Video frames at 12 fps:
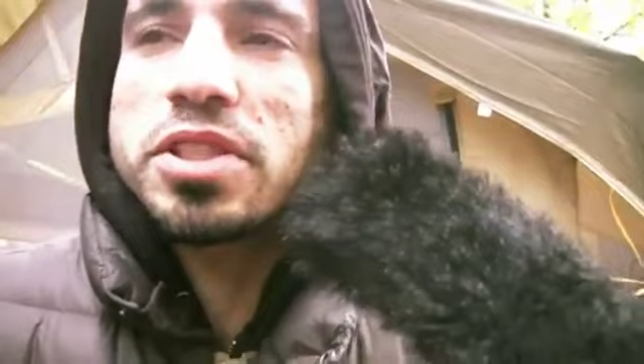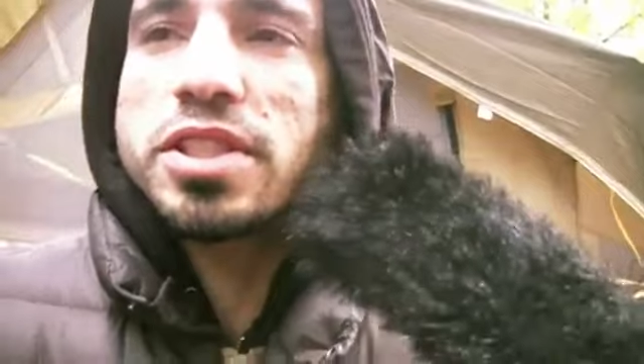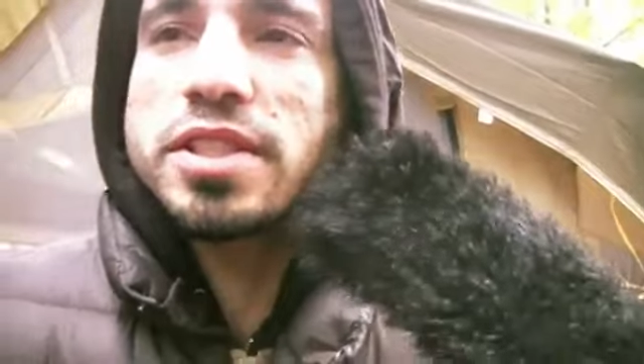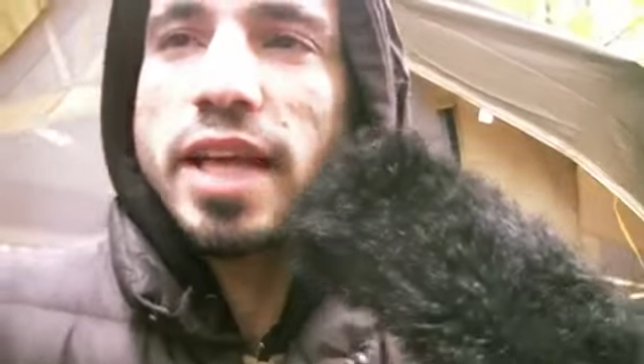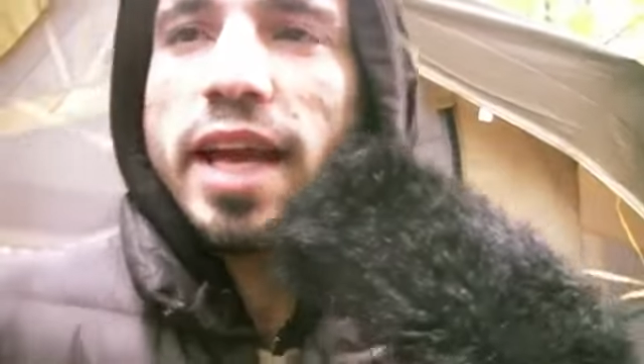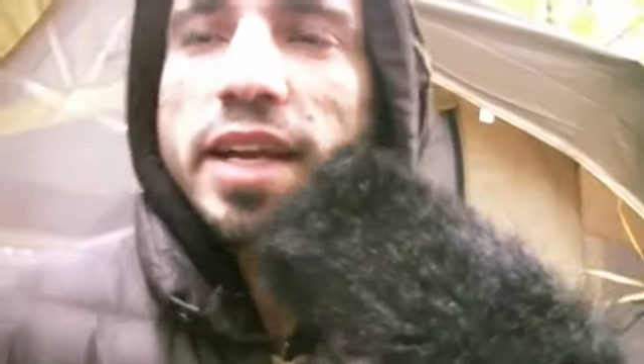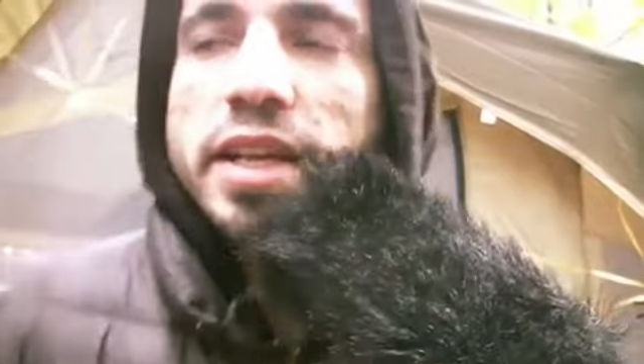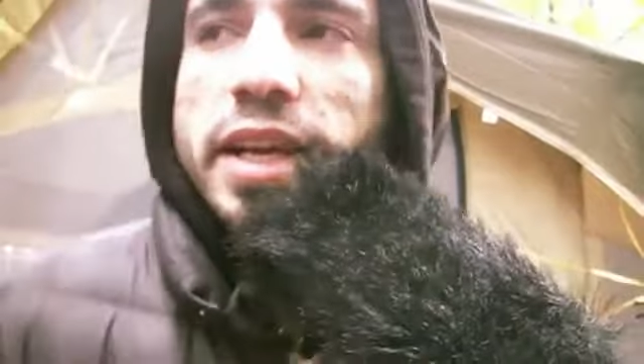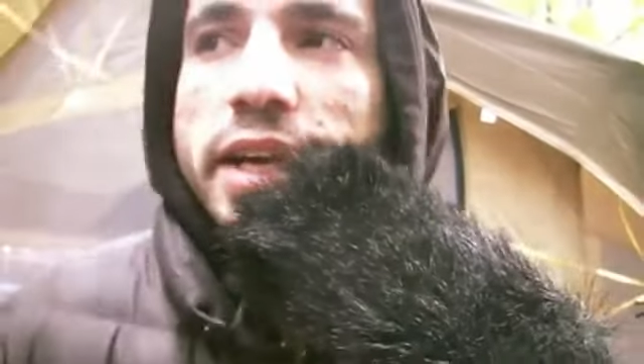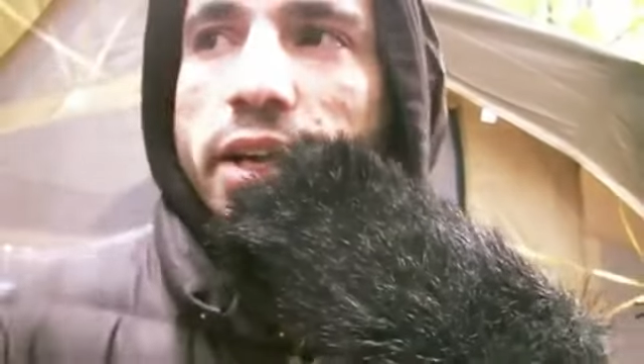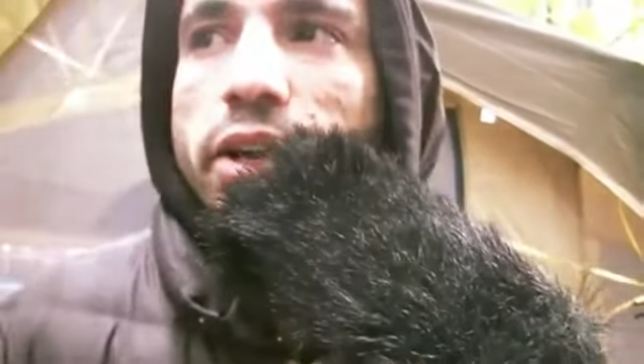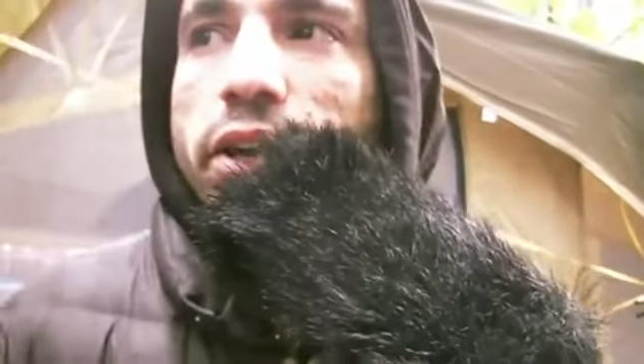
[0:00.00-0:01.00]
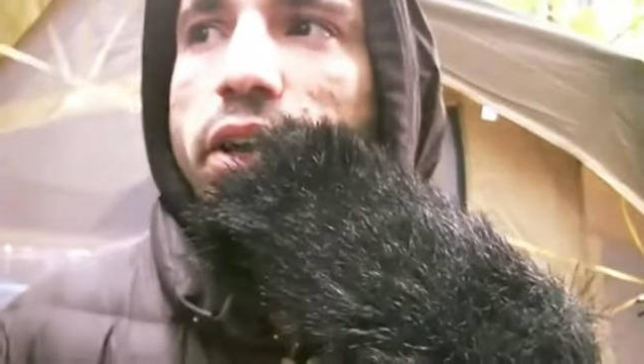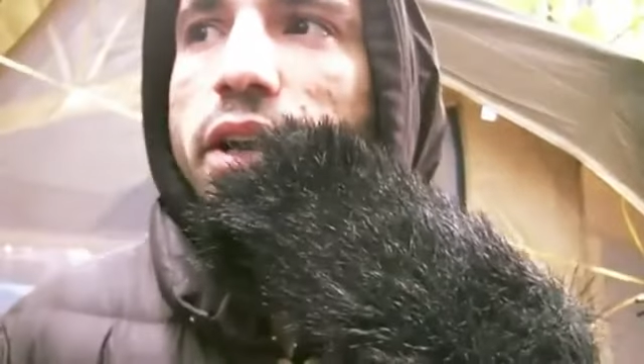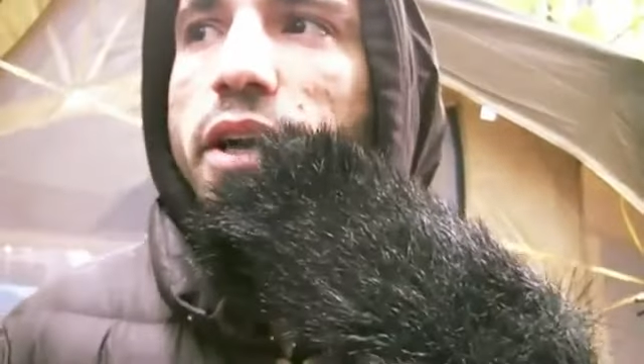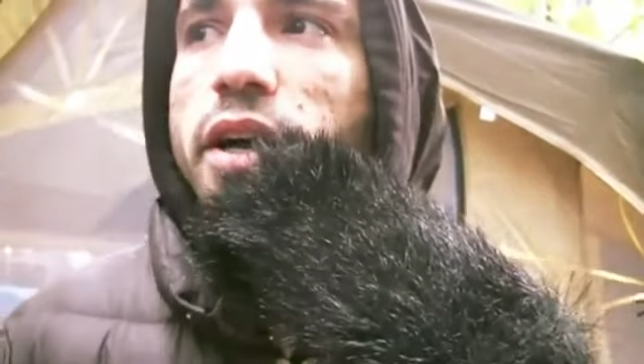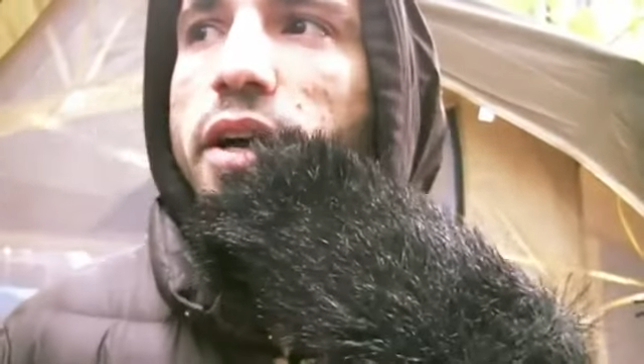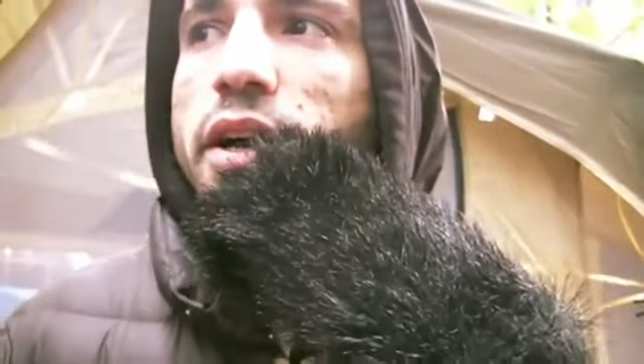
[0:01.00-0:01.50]
to stand here
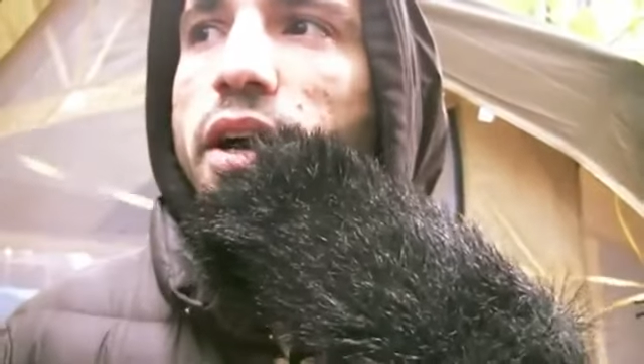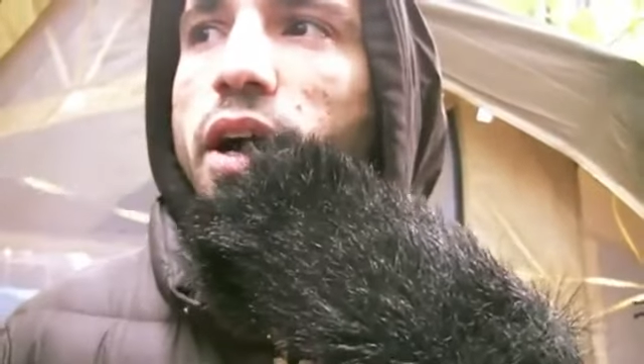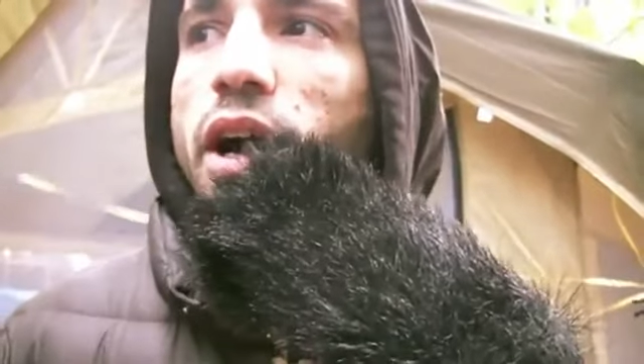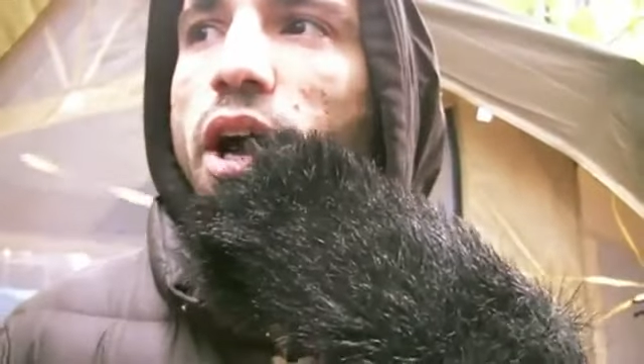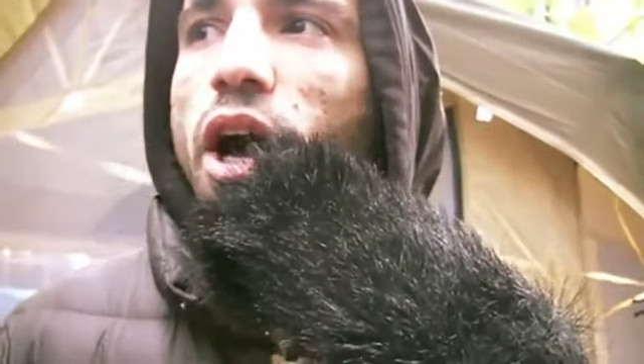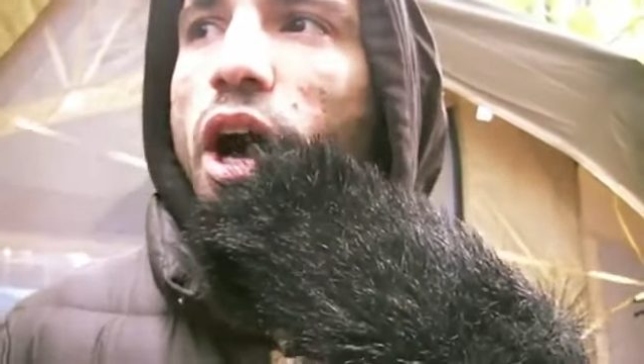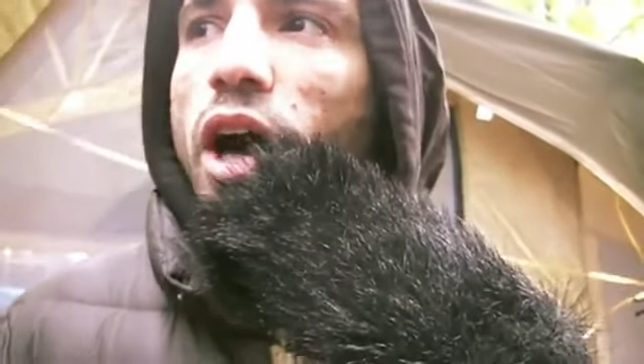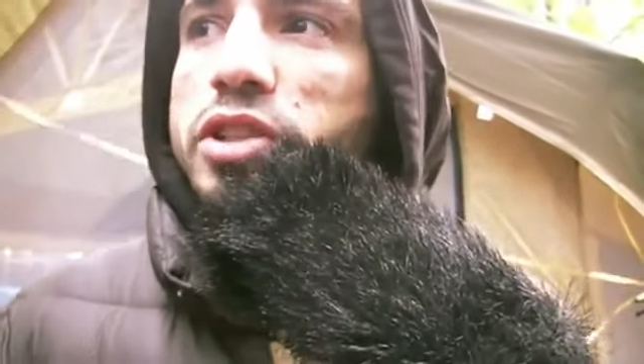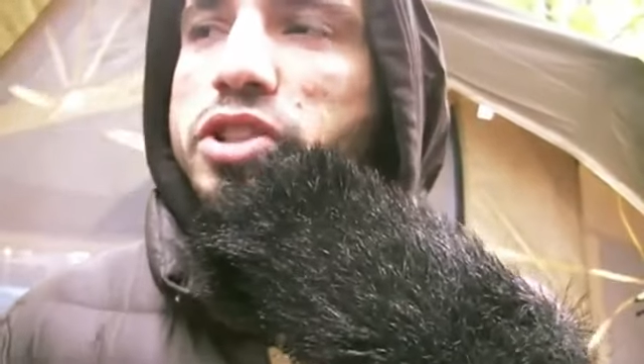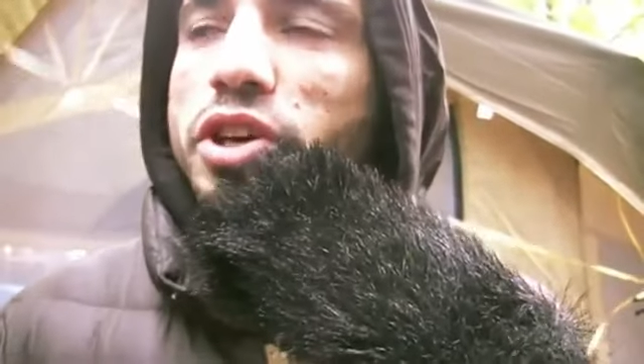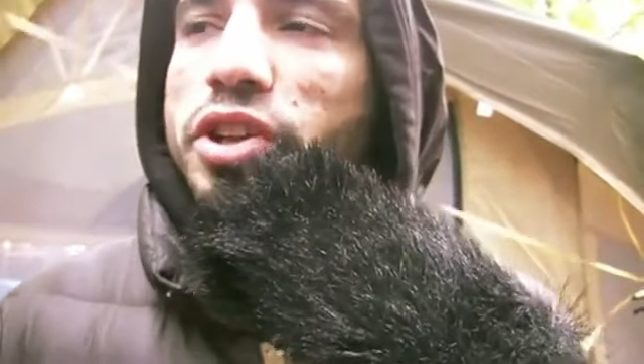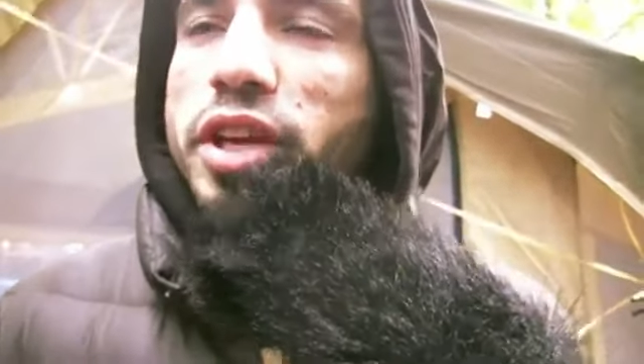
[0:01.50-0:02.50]
until